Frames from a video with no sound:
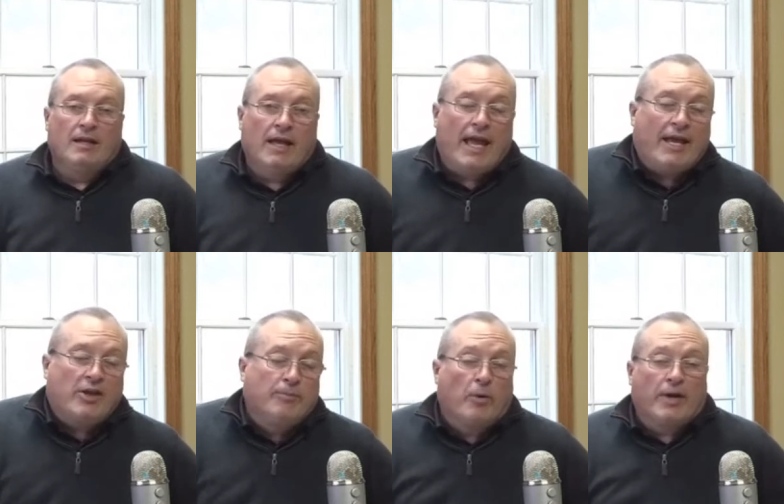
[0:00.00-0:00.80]
Hey,
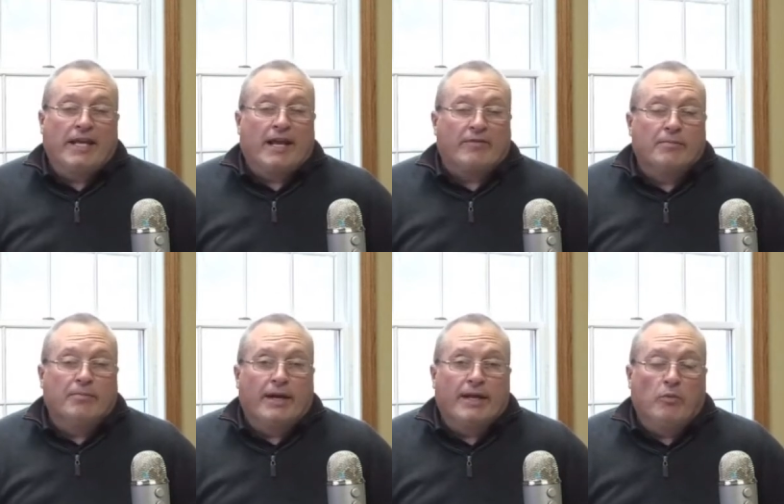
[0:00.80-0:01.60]
good morning,
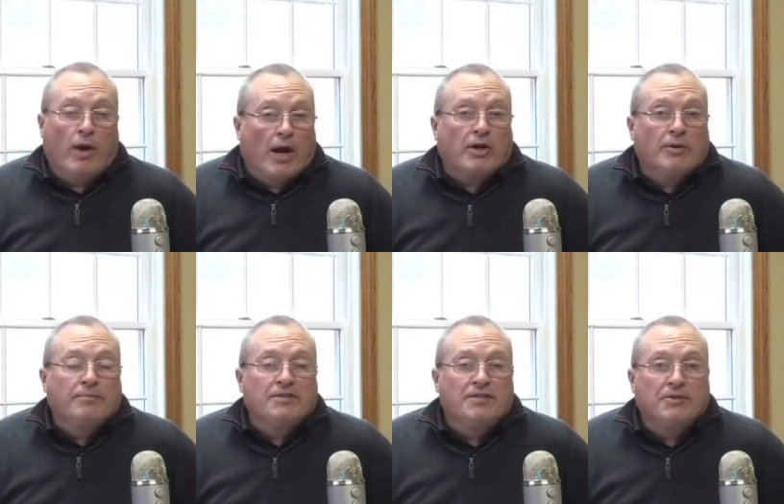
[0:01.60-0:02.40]
everybody.
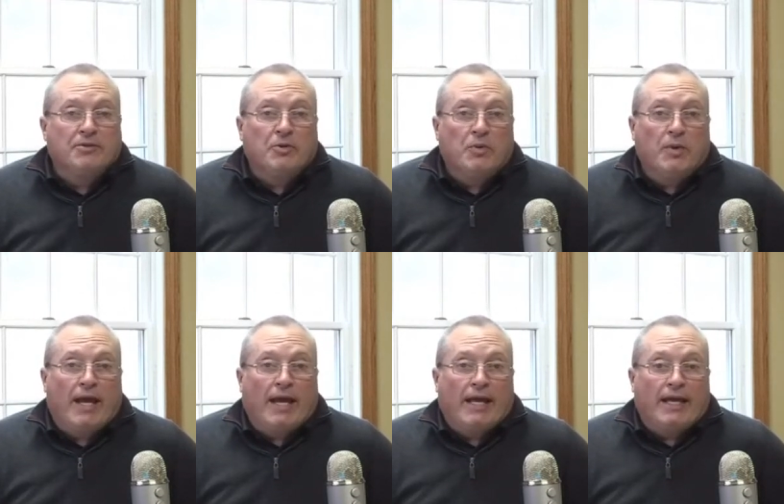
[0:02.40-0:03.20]
Welcome to
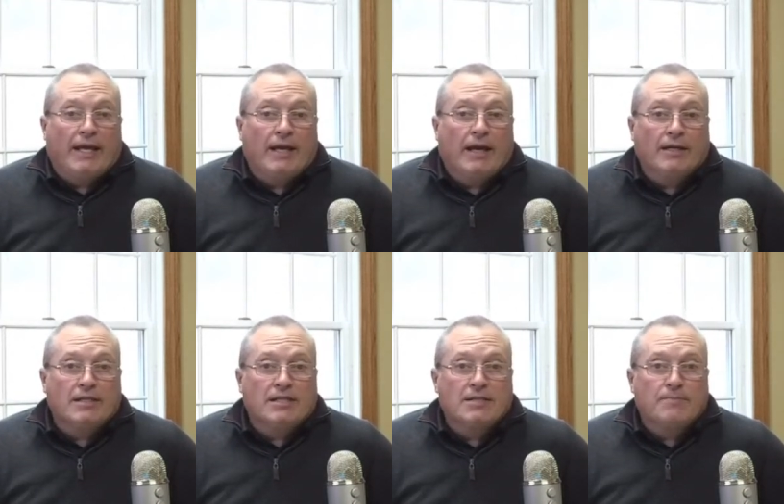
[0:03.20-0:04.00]
a
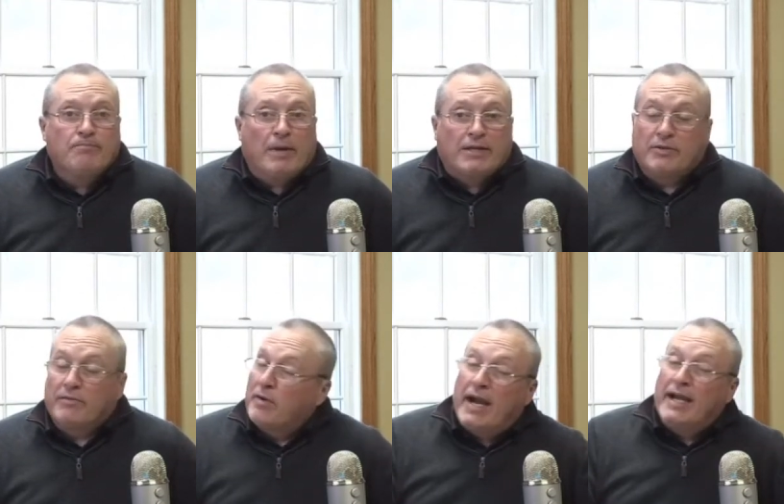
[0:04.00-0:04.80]
special
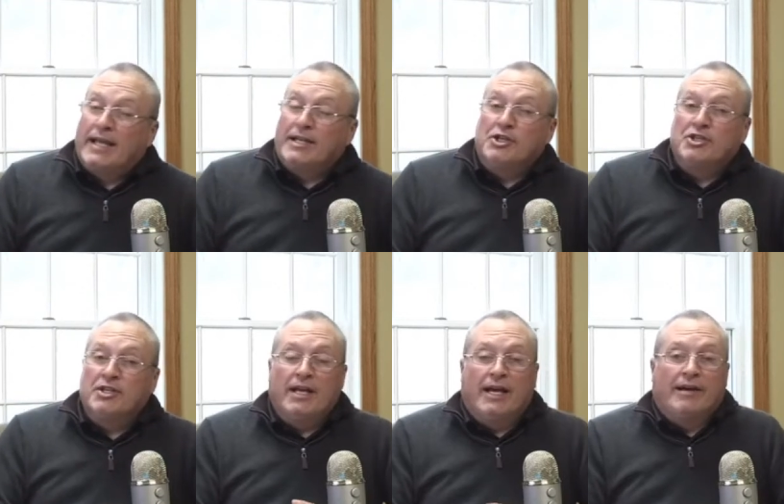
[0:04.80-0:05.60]
Friday
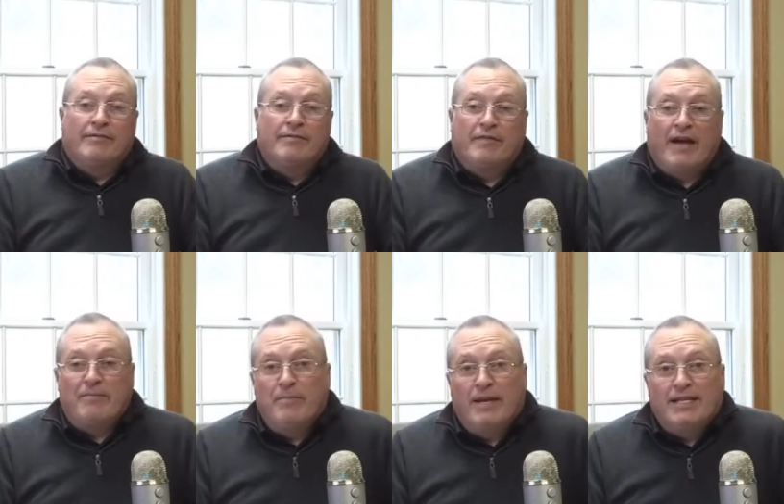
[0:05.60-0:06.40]
edition of
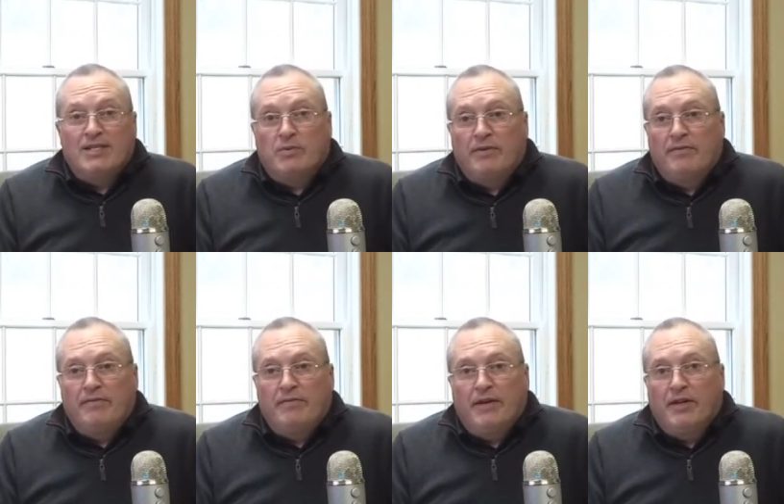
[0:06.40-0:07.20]
Five Minutes with
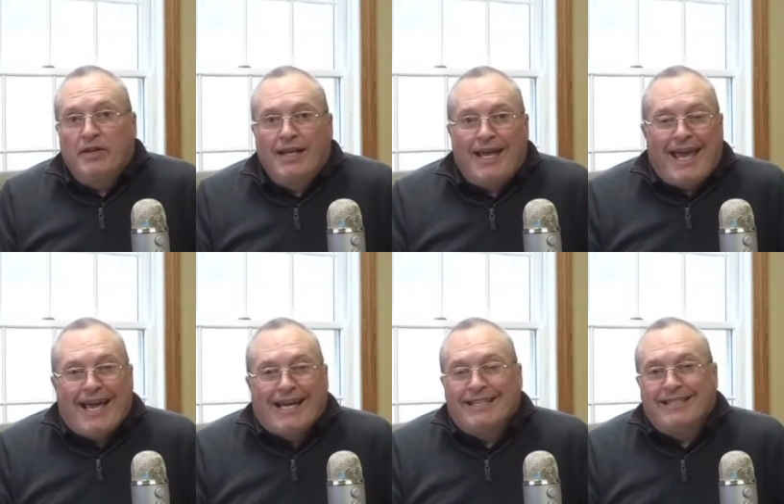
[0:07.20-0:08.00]
Phil.
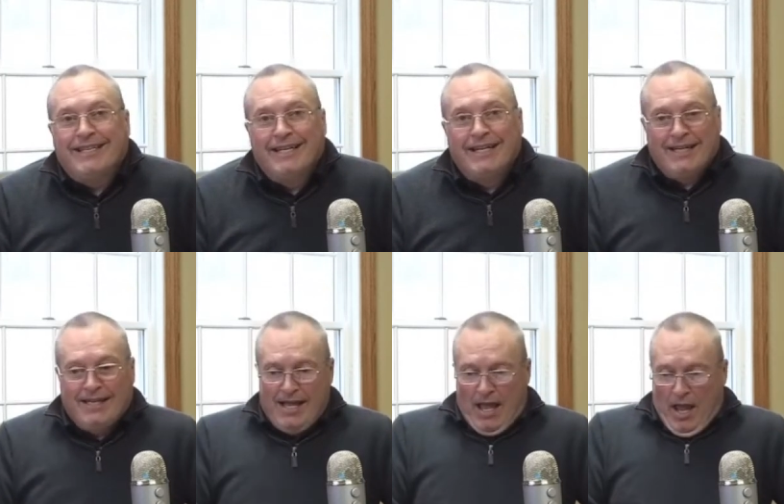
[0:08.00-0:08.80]
And
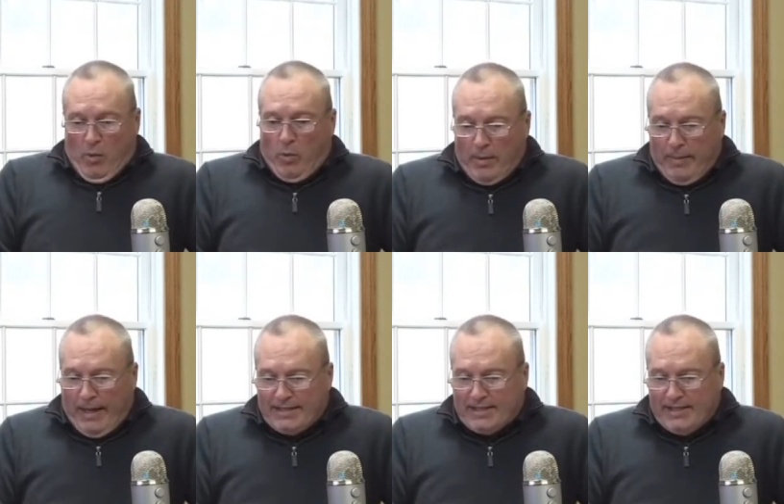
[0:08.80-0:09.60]
what
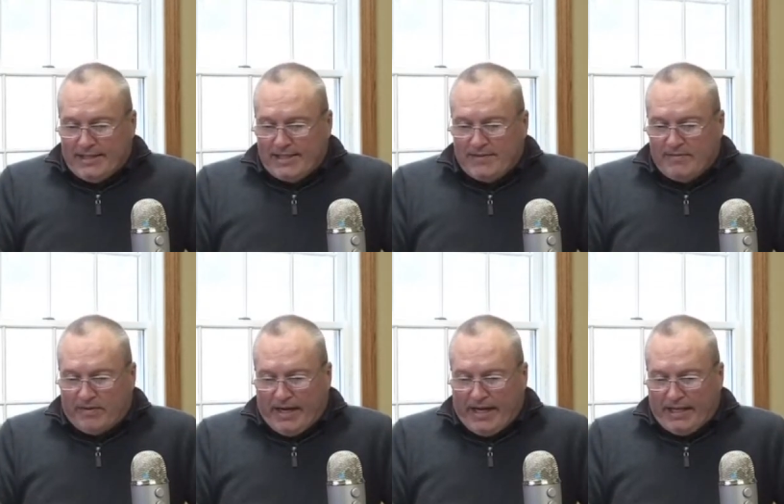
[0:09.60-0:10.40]
makes this
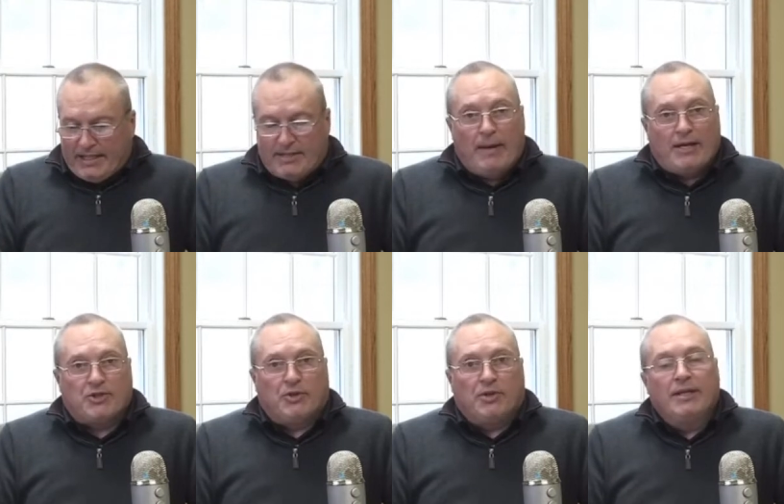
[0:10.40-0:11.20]
Friday
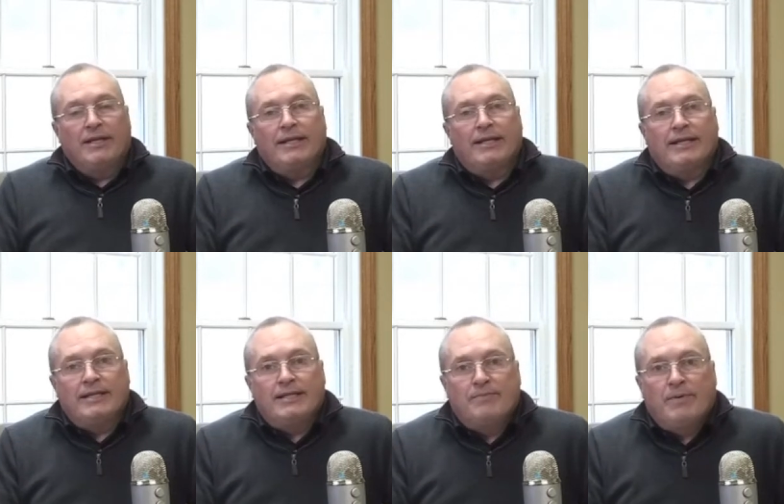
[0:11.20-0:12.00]
special
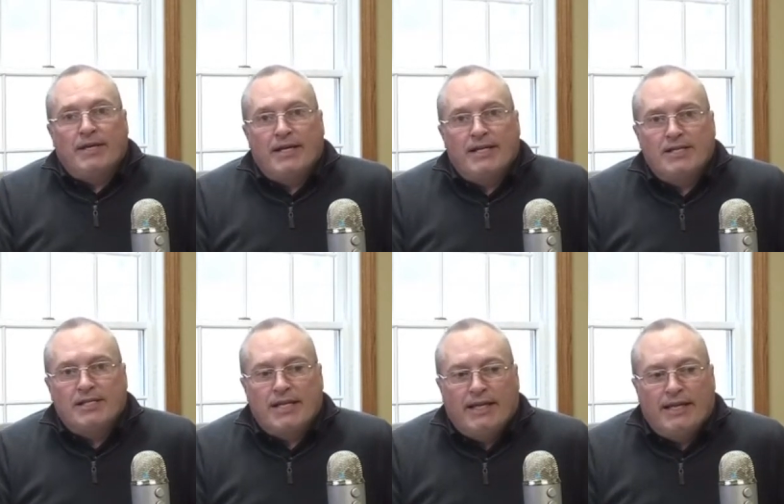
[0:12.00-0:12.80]
is
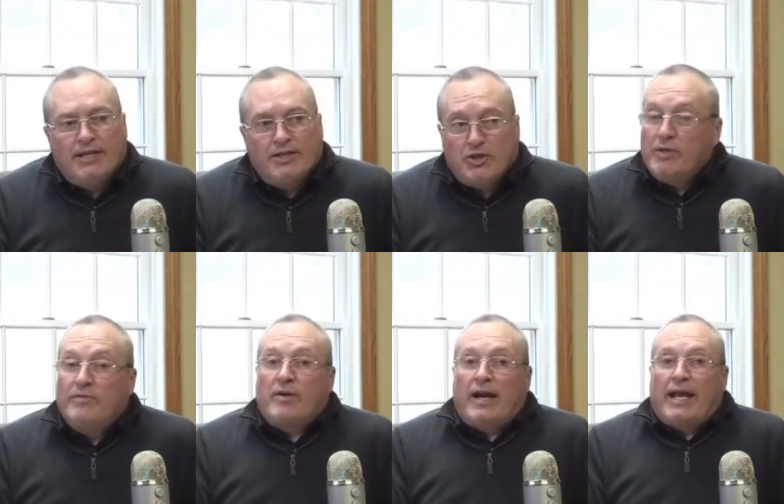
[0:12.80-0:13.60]
because it is Good
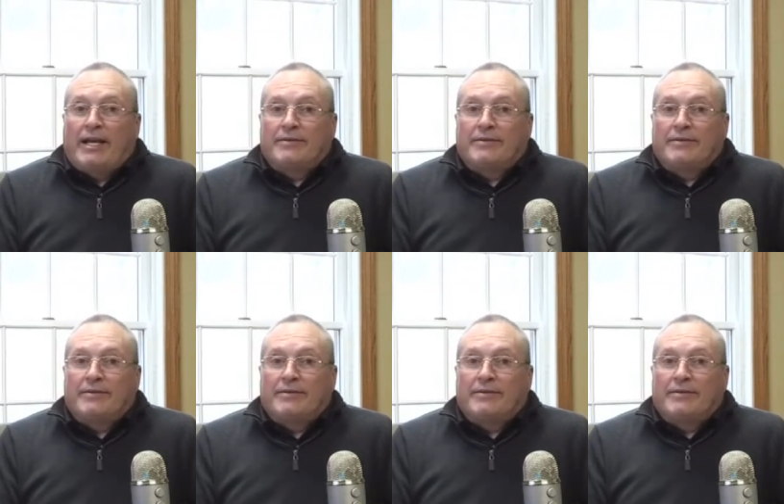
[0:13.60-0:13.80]
Friday.